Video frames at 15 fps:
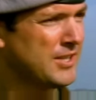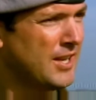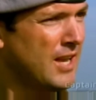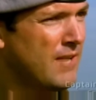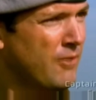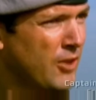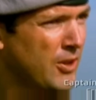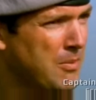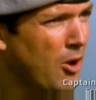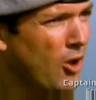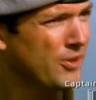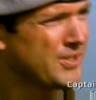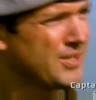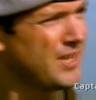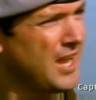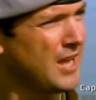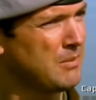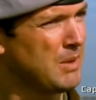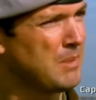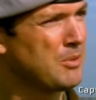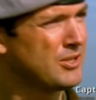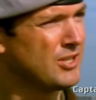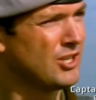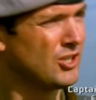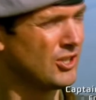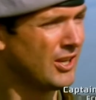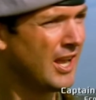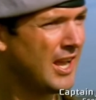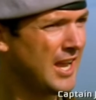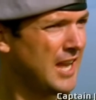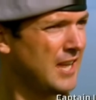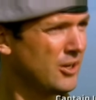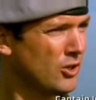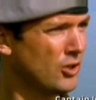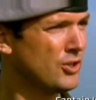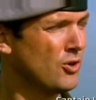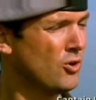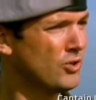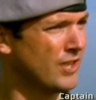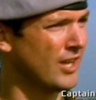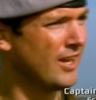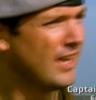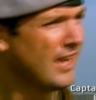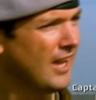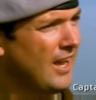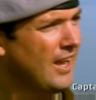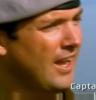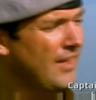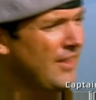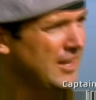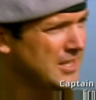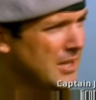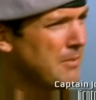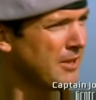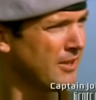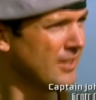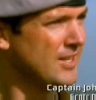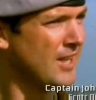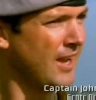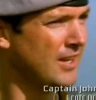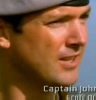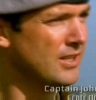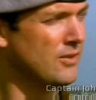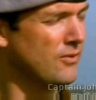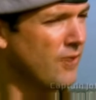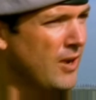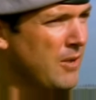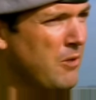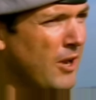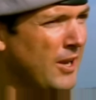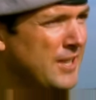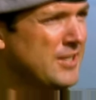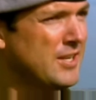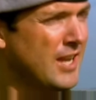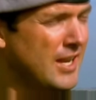and deliver them onto the enemy position in good order. Uh, and that's something the tank does very well